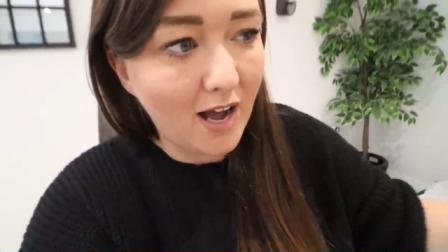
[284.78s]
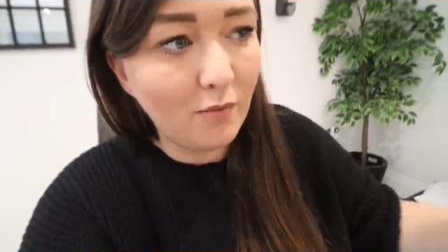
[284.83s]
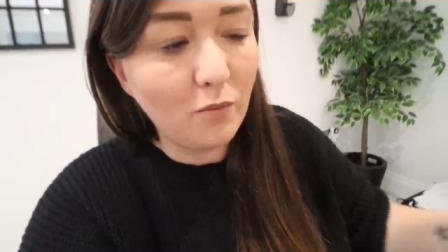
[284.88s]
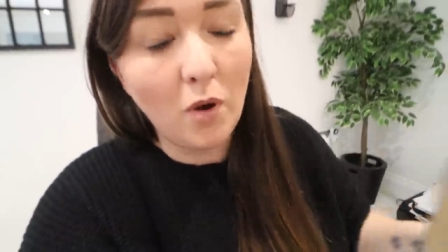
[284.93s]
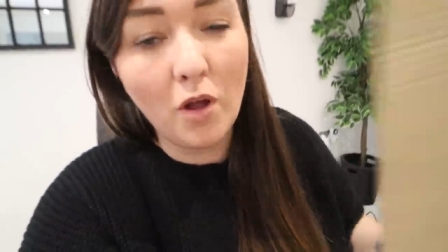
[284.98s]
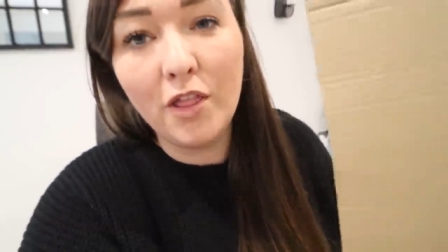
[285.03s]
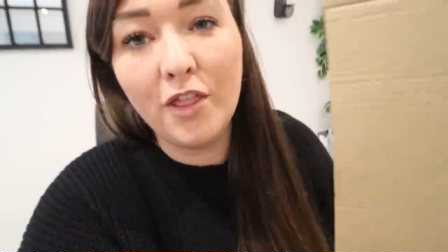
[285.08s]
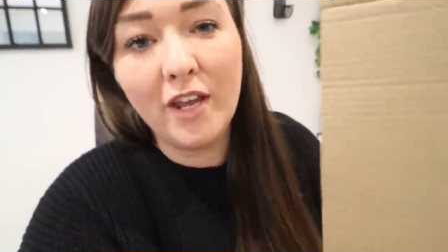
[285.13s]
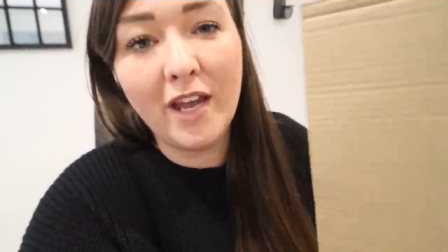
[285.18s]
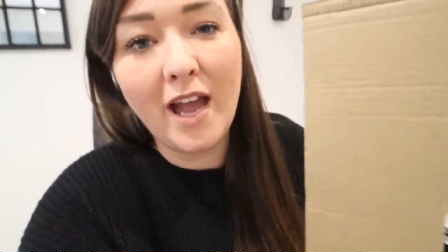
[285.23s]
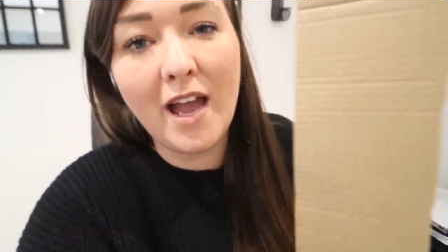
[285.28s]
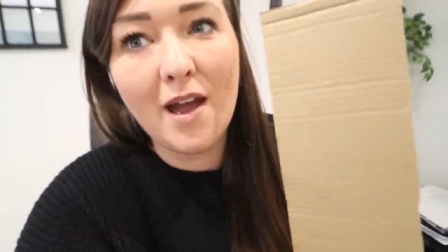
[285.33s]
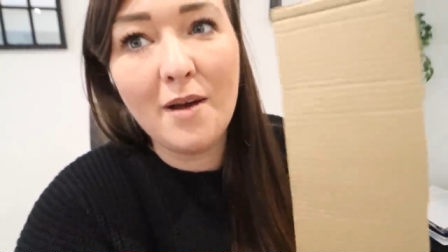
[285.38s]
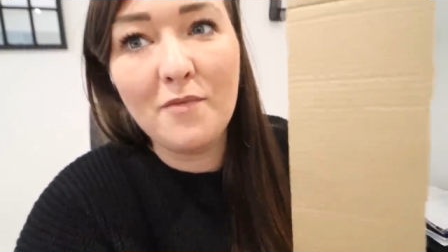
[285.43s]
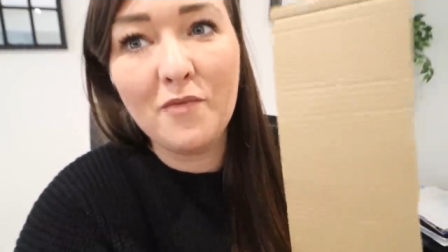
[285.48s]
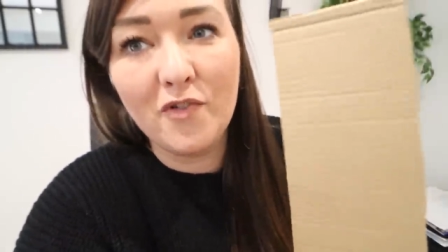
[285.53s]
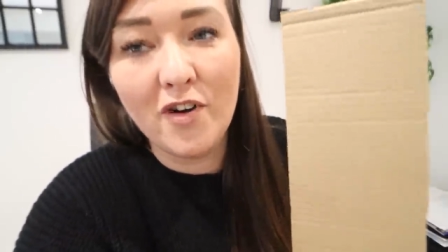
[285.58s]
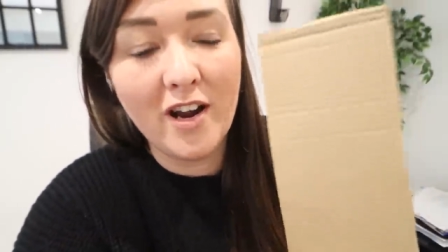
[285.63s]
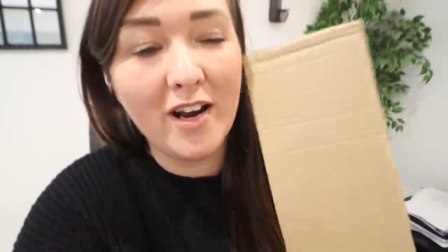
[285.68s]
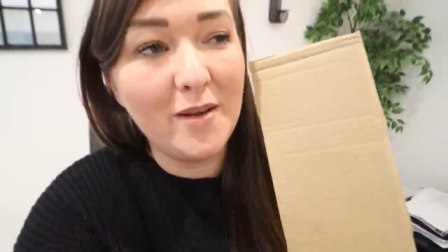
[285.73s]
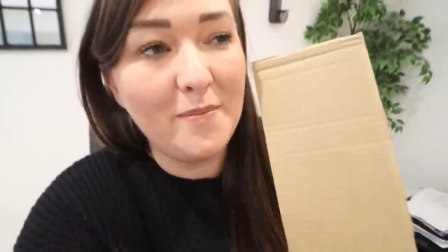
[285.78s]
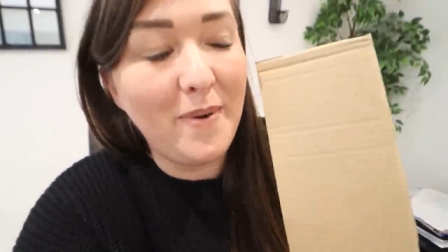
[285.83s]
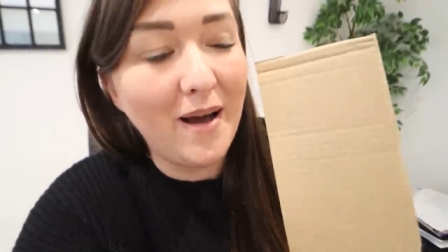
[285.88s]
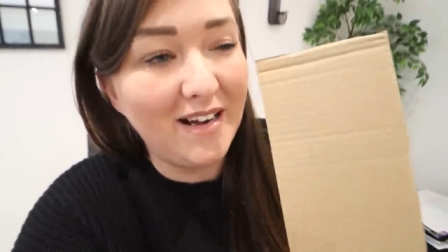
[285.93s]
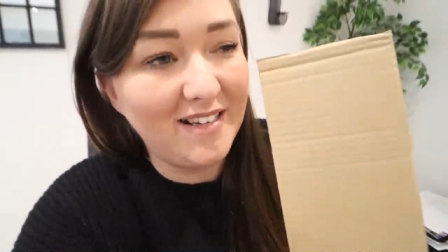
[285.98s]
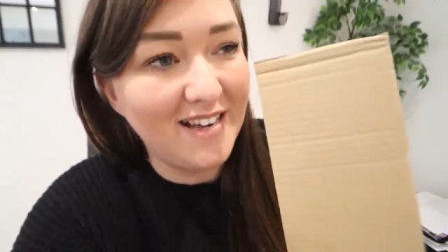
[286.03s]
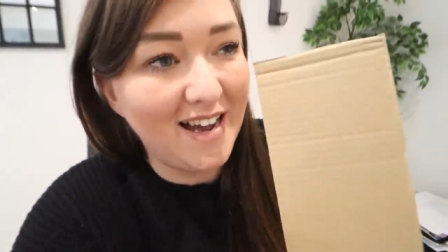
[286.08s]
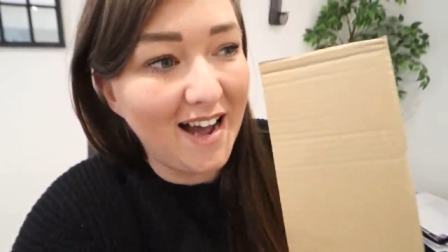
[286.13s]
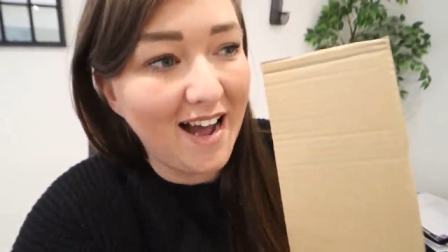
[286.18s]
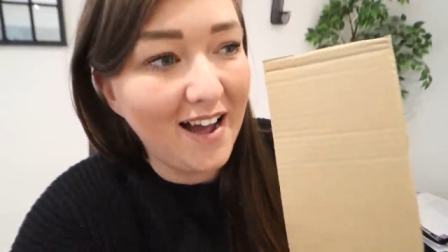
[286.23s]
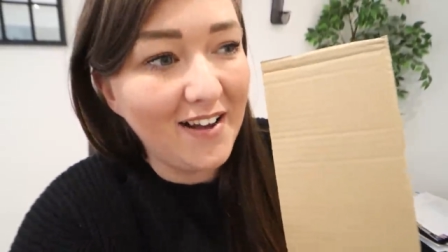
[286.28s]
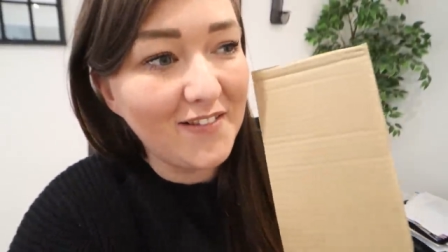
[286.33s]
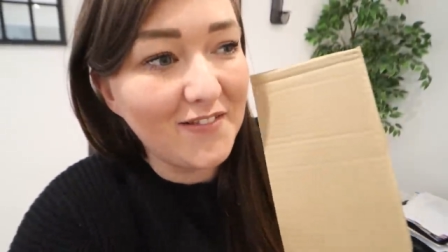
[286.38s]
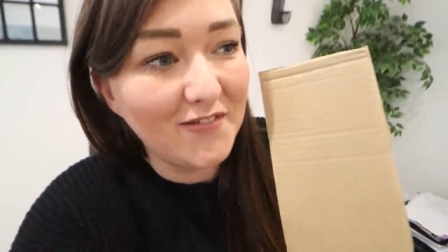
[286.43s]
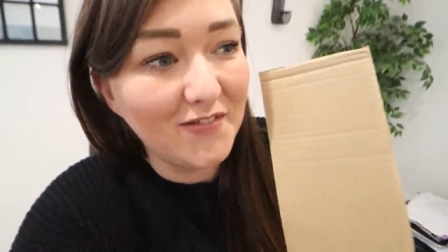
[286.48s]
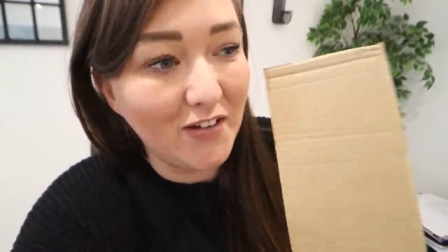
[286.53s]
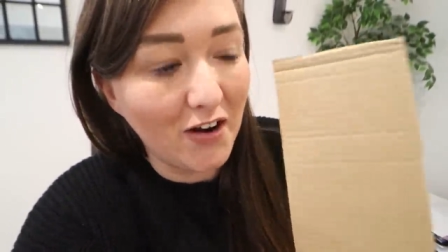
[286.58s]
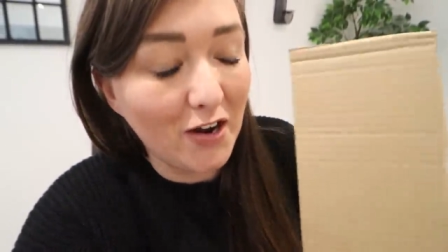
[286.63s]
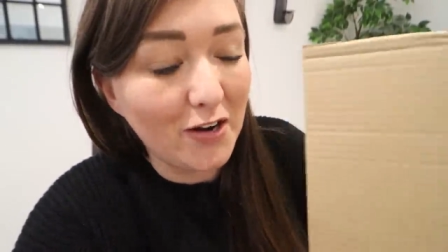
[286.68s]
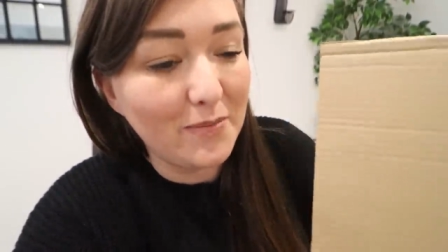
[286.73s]
One thing I am really bad at,
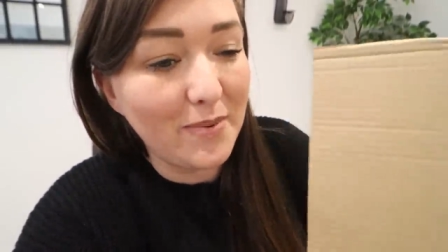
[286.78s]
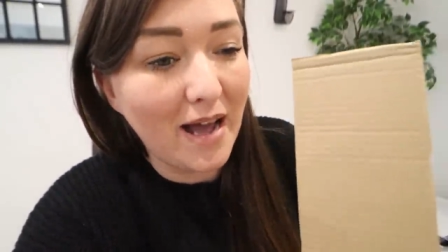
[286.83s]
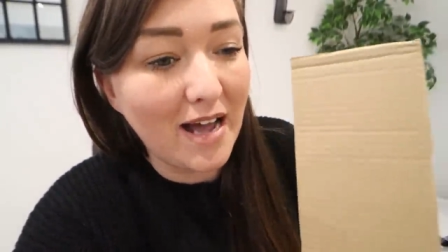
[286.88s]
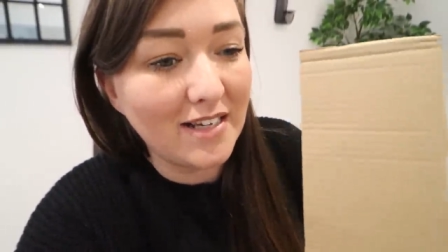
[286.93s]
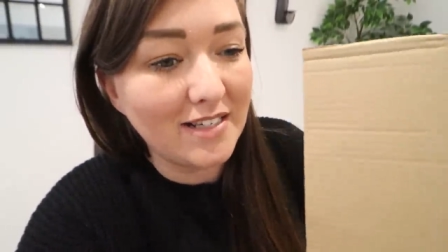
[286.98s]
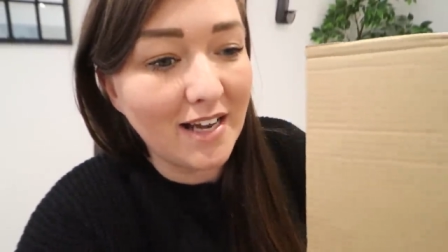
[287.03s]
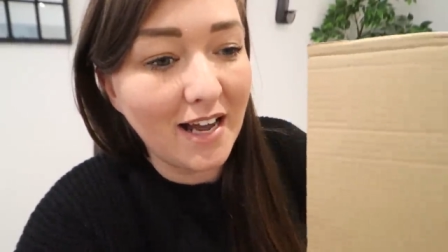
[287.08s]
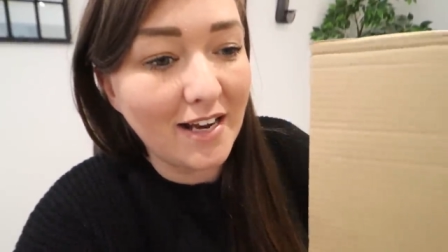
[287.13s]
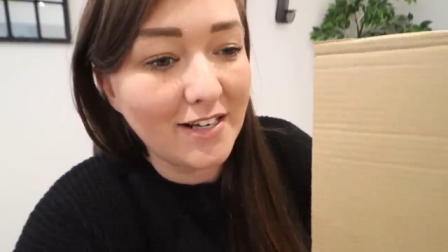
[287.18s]
really bad.